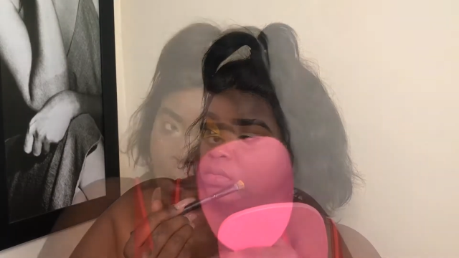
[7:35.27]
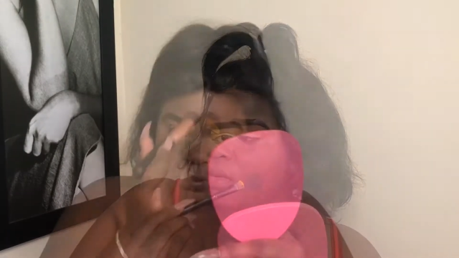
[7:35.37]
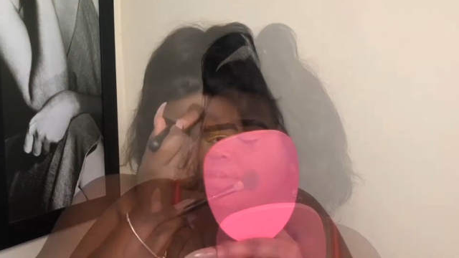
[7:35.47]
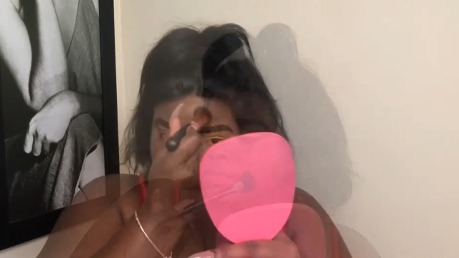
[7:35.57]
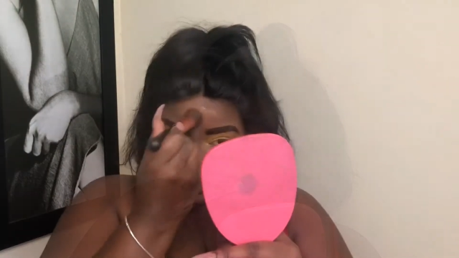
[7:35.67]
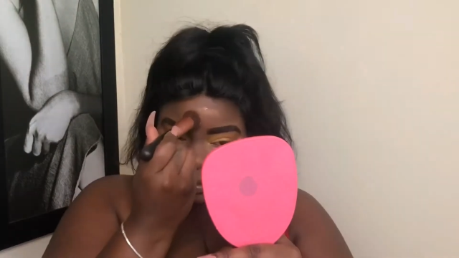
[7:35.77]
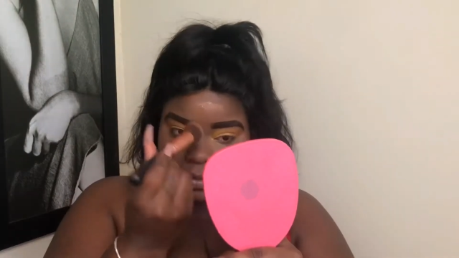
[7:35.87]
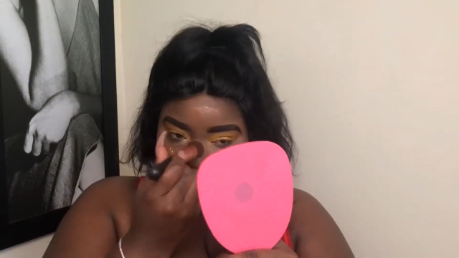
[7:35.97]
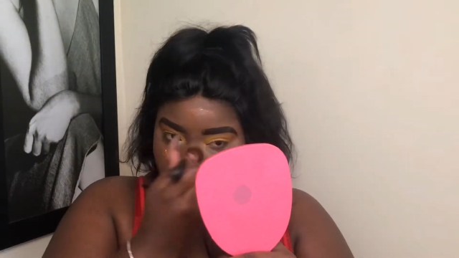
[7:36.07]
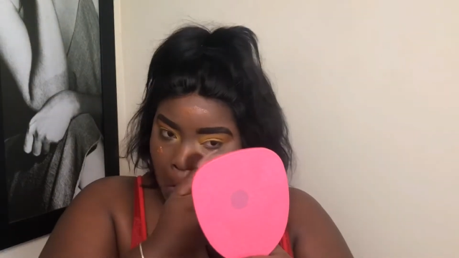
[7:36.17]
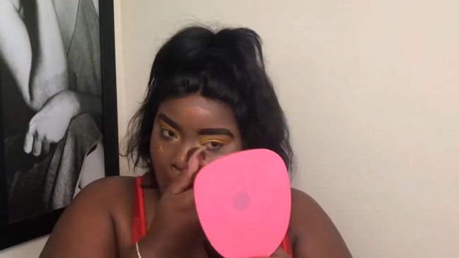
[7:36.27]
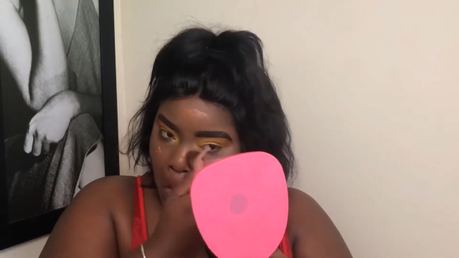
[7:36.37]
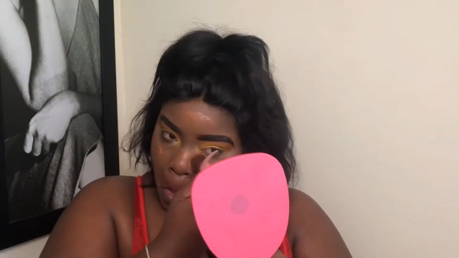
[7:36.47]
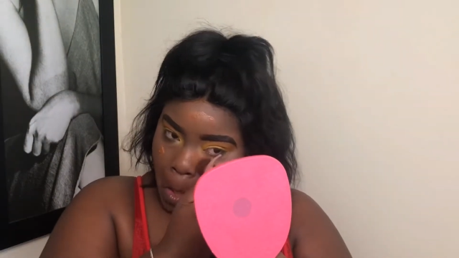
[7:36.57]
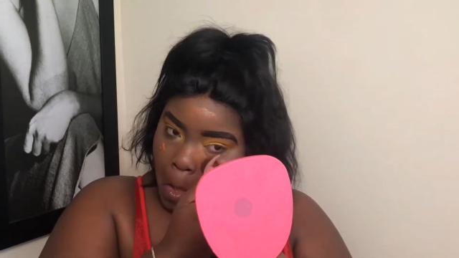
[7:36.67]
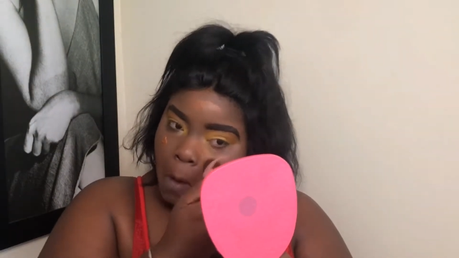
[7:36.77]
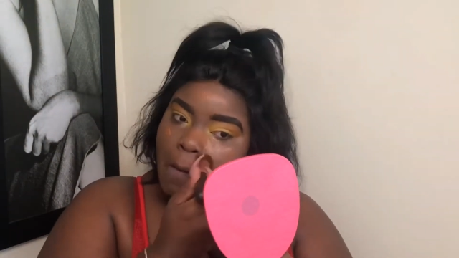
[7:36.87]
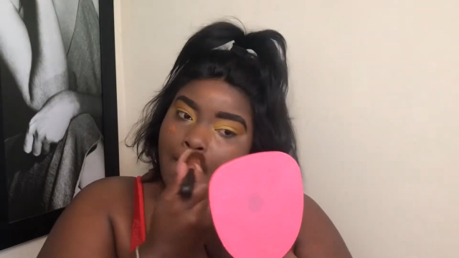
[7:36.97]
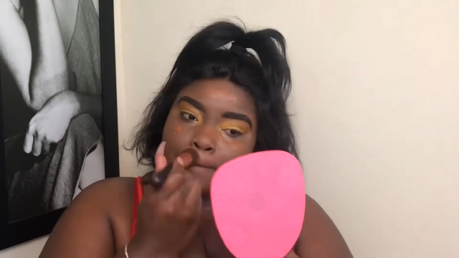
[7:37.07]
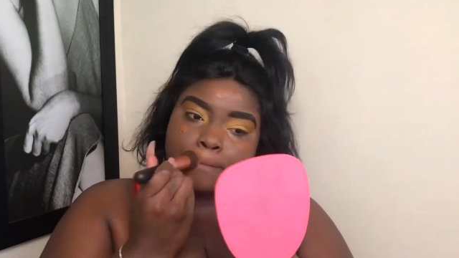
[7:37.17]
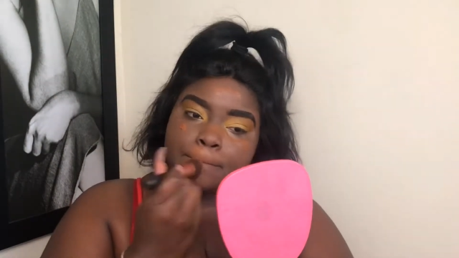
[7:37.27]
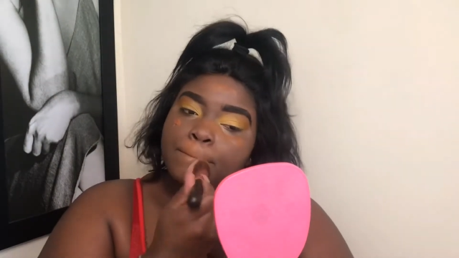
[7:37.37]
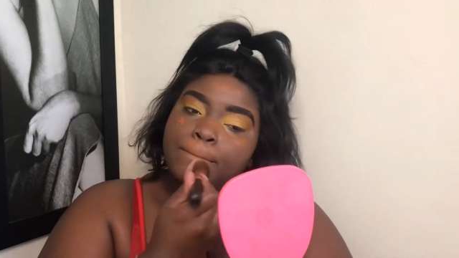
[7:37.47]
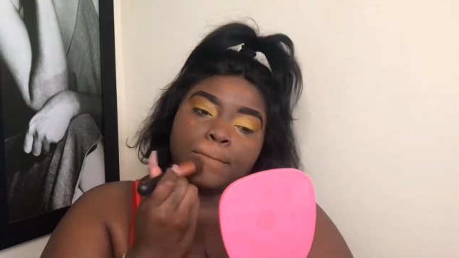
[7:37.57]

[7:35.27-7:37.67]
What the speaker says: We were watching Girlfriends, I'm sorry.